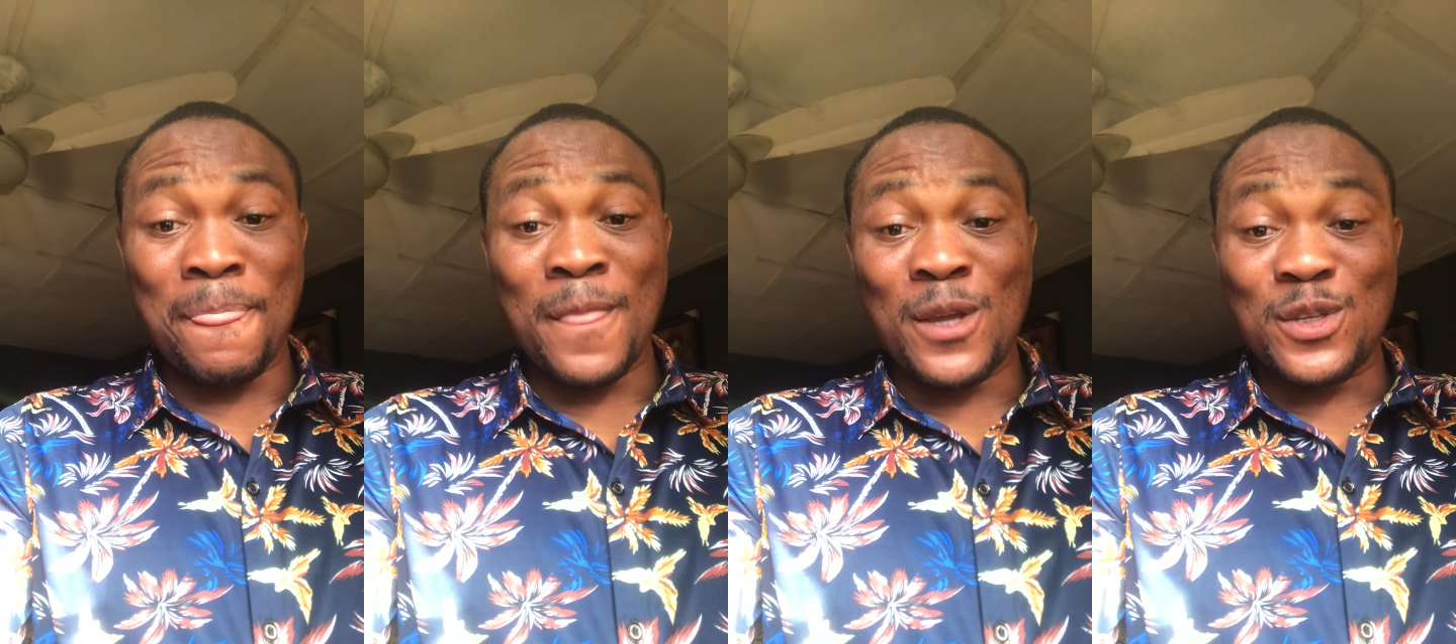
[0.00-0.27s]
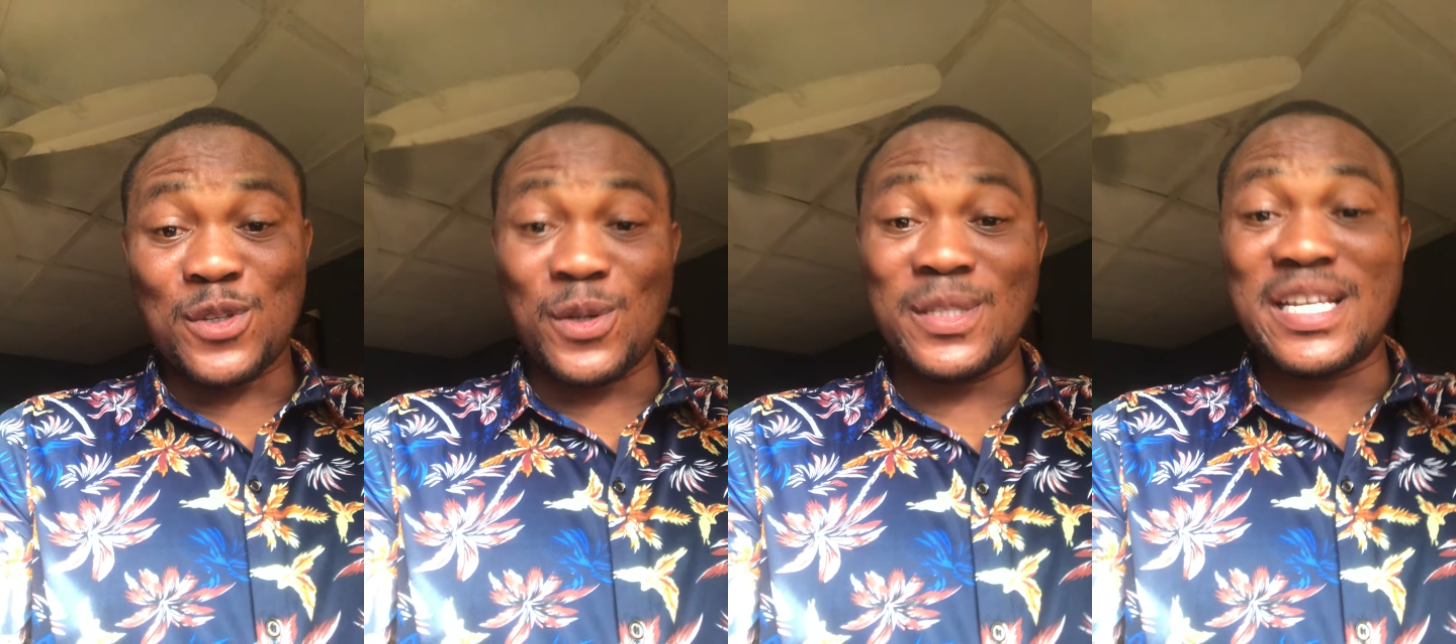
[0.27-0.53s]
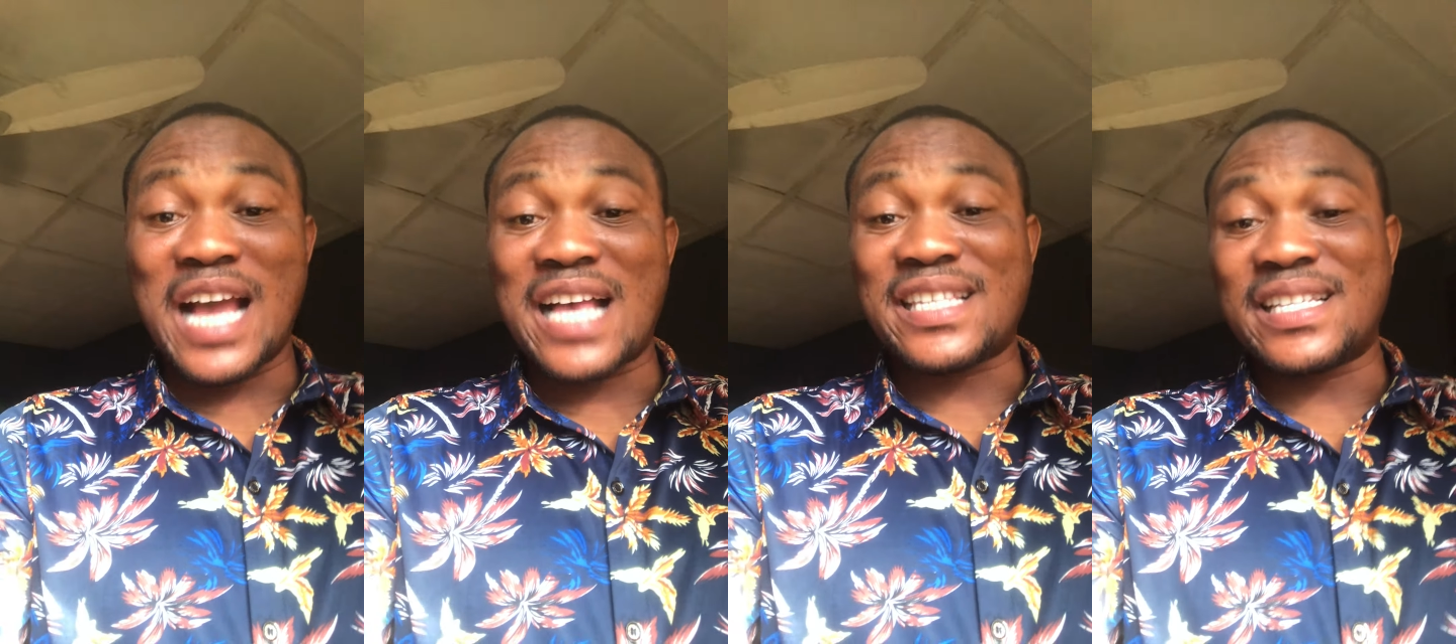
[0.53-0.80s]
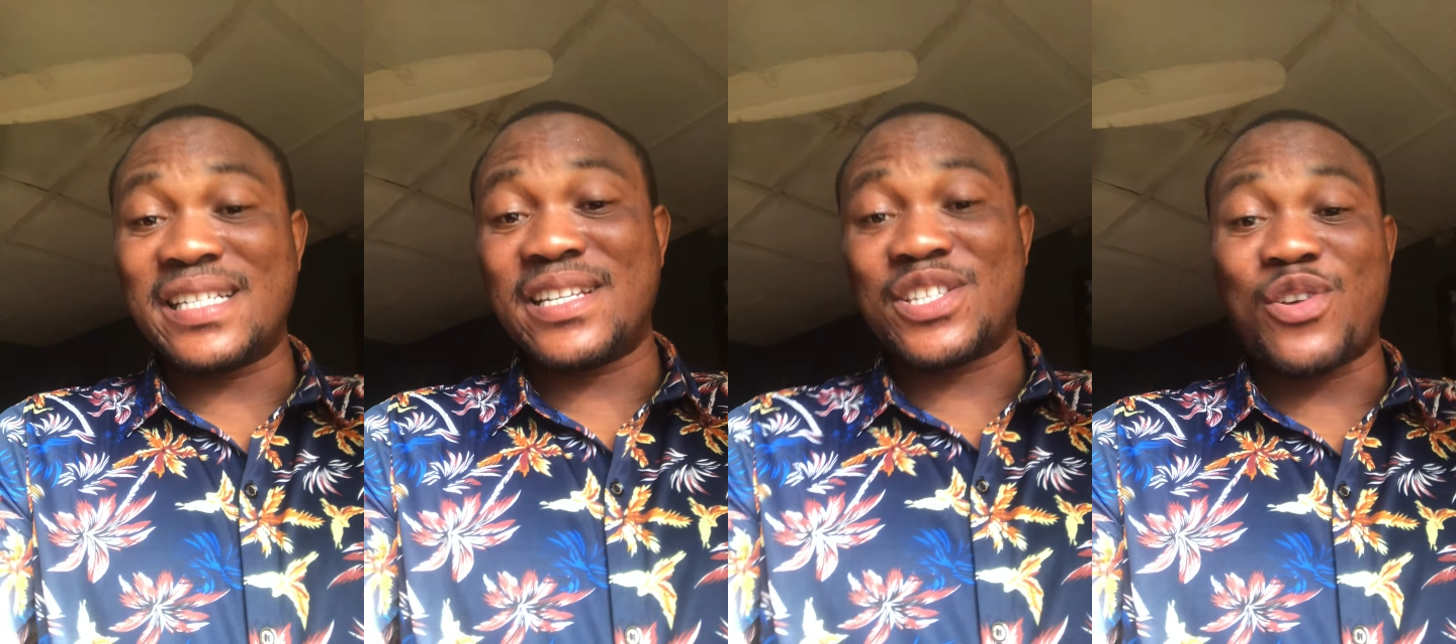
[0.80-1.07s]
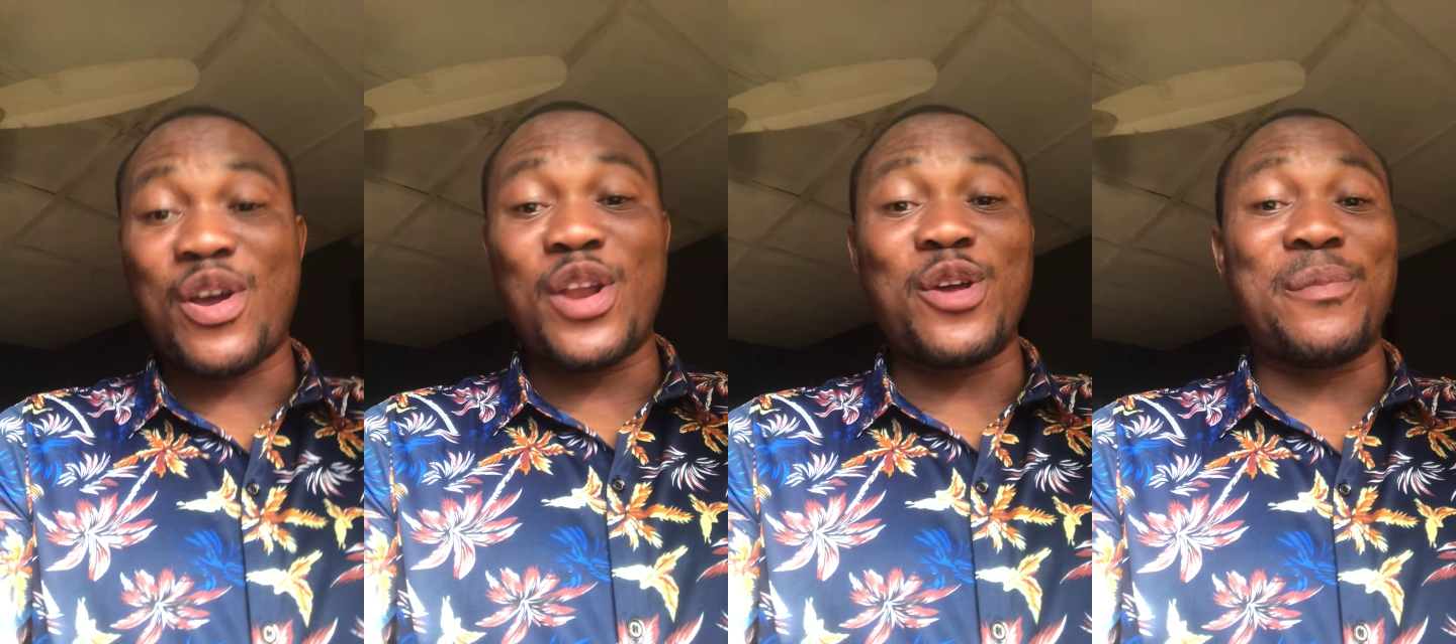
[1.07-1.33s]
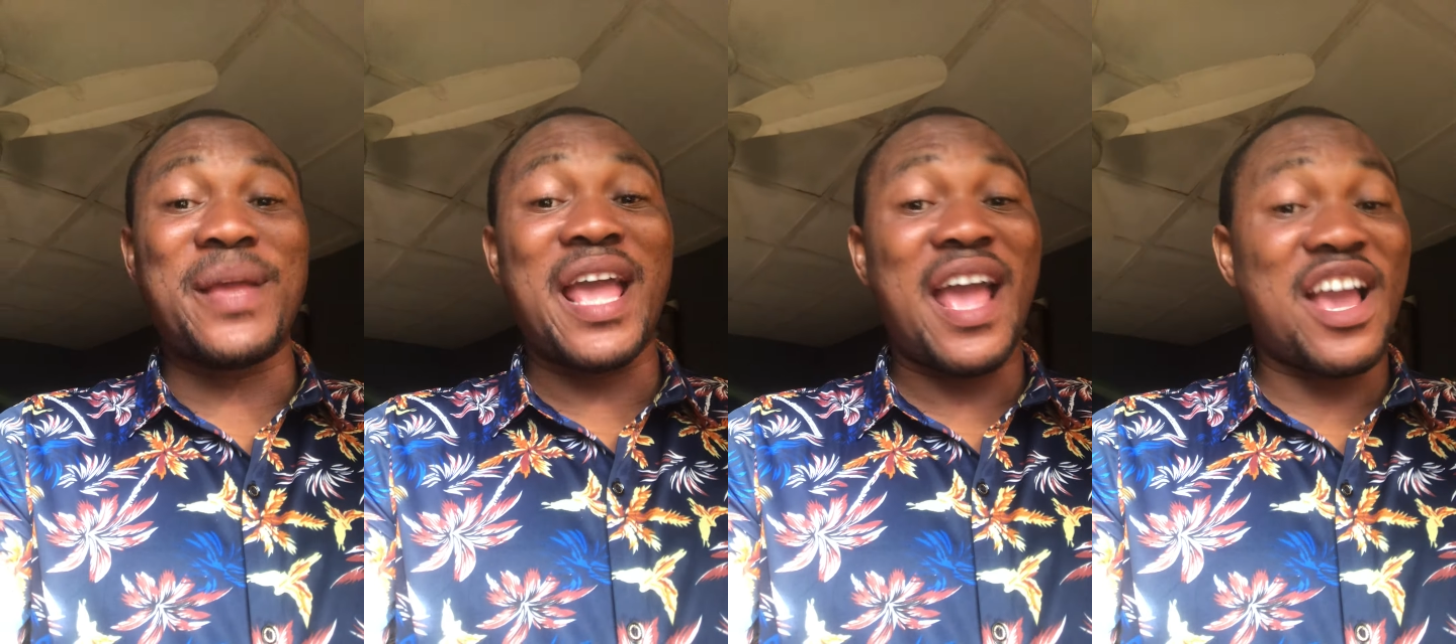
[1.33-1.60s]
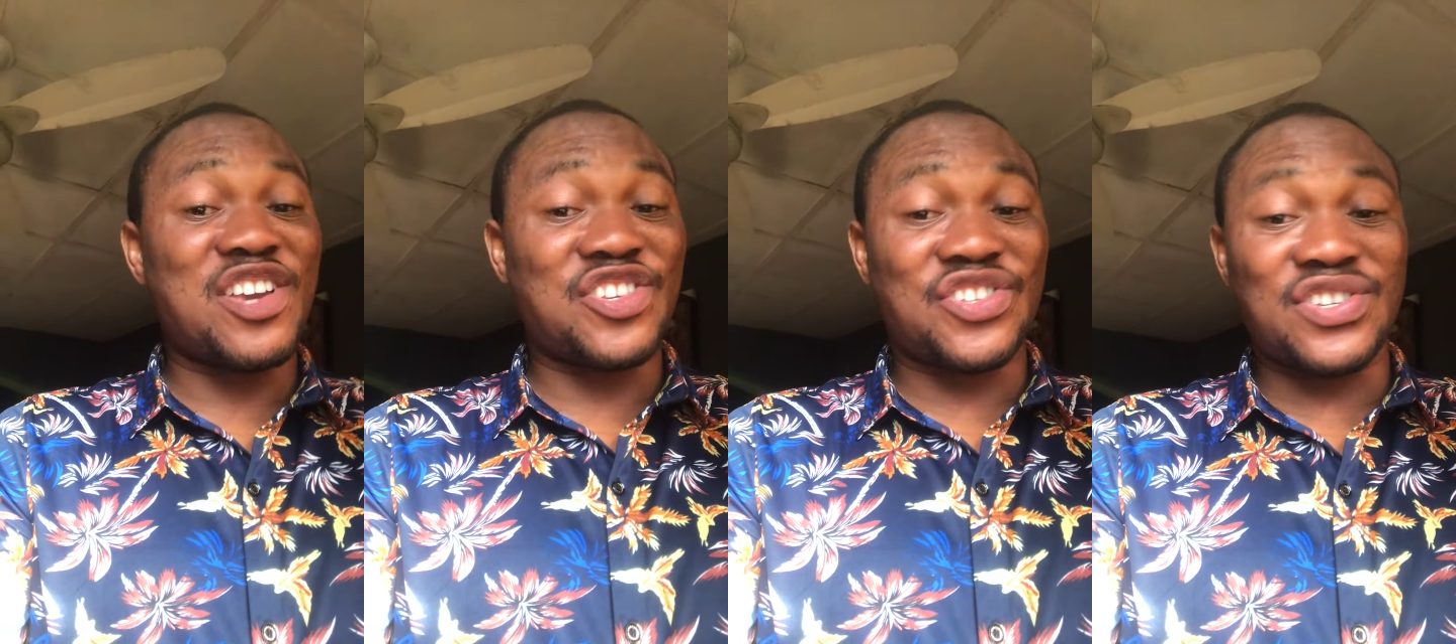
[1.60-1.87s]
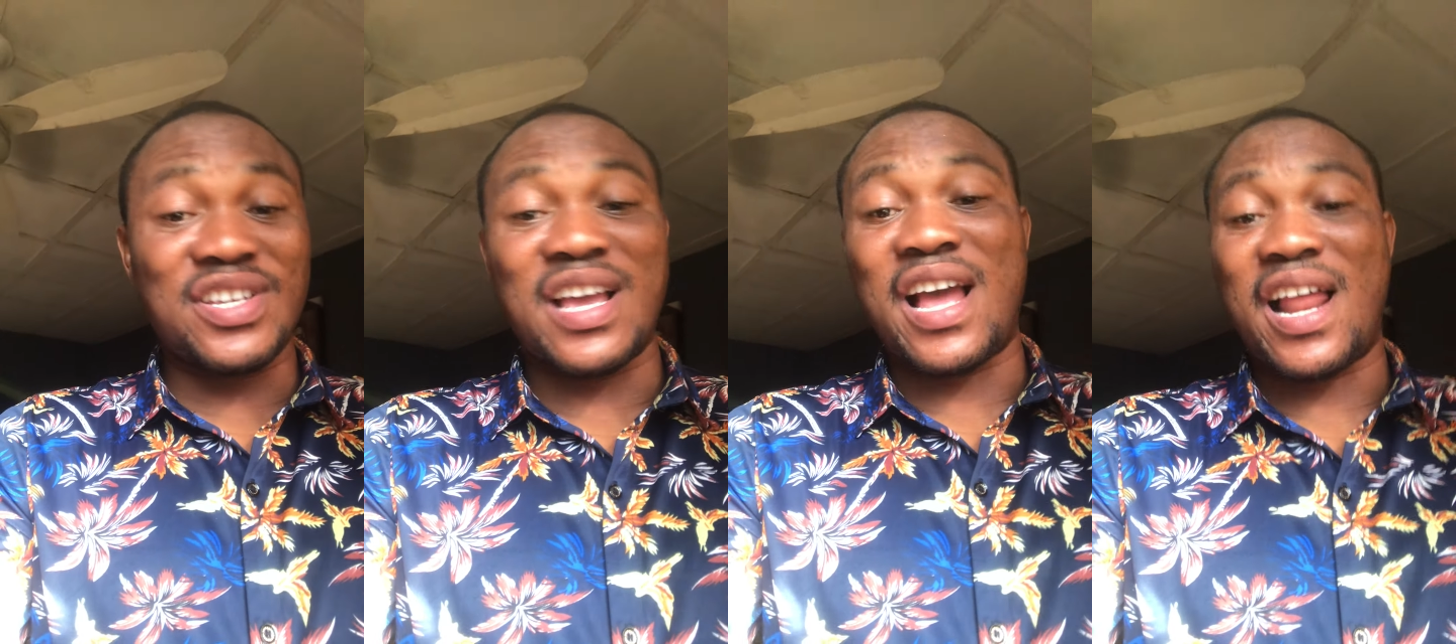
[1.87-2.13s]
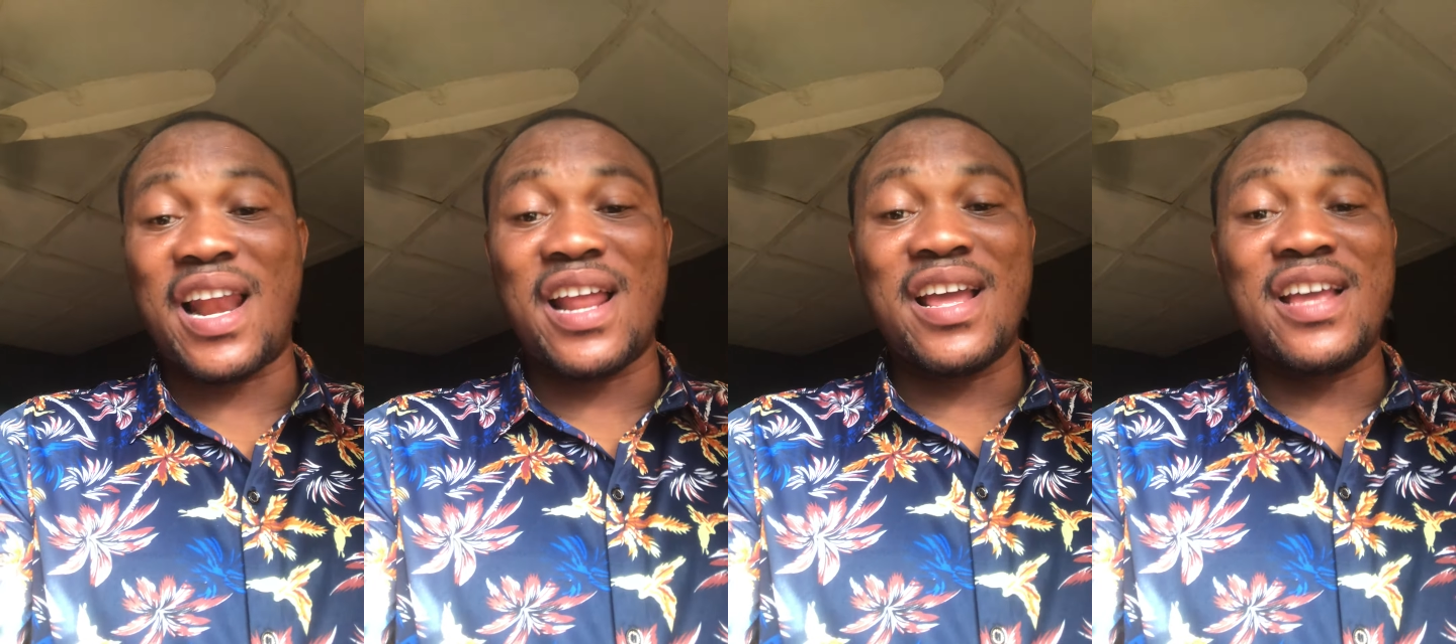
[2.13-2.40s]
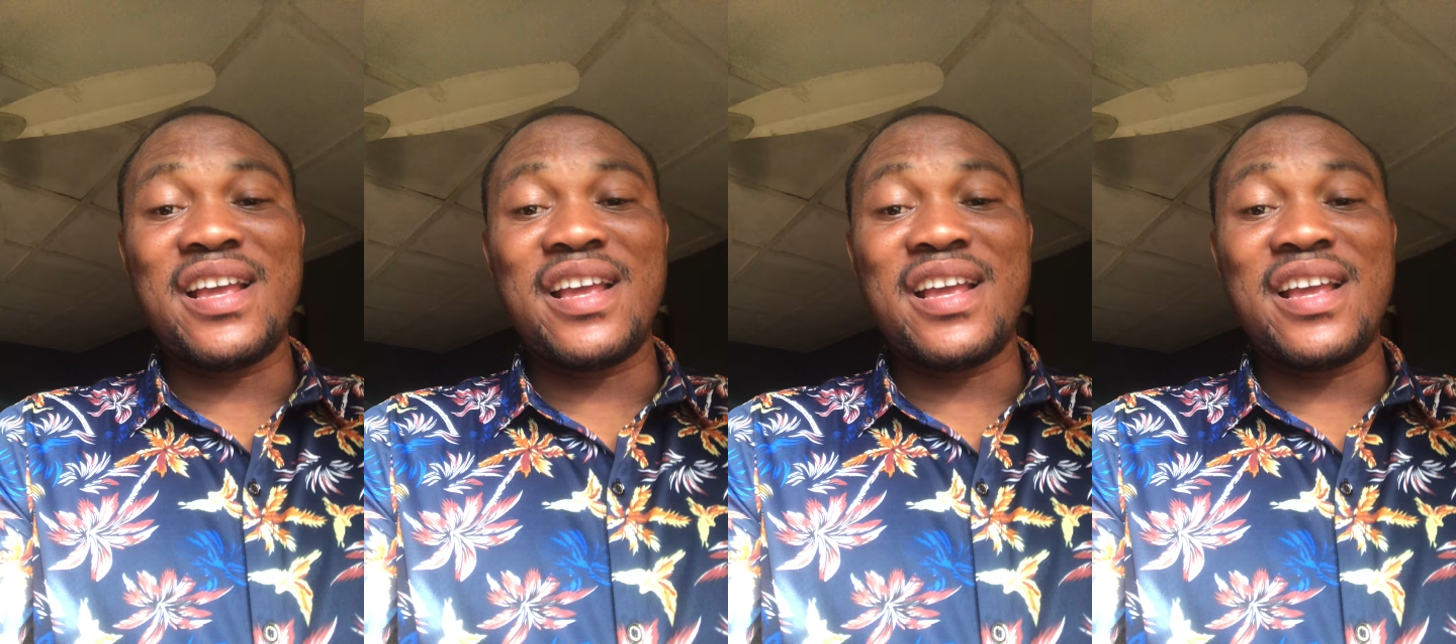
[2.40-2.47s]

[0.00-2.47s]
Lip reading: So the acid is going to be HCl,